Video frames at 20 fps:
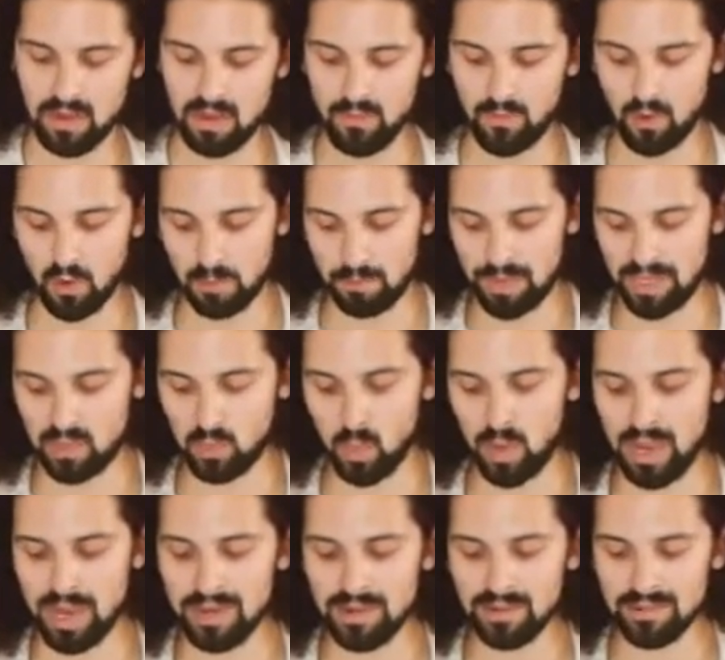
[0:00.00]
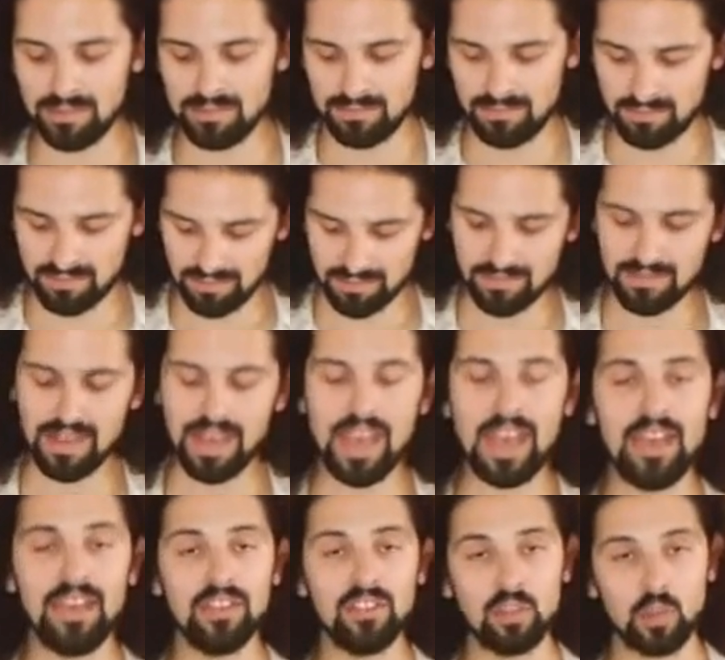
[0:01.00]
for beat 1
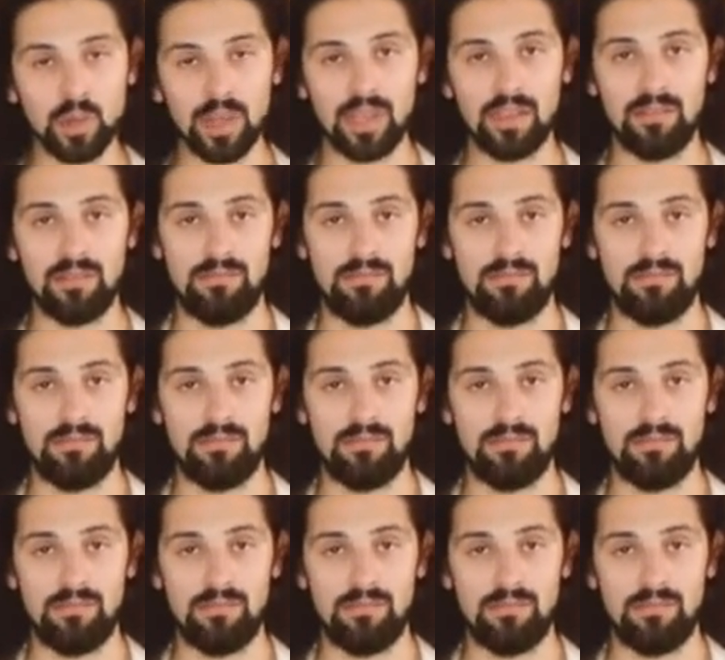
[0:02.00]
and 3.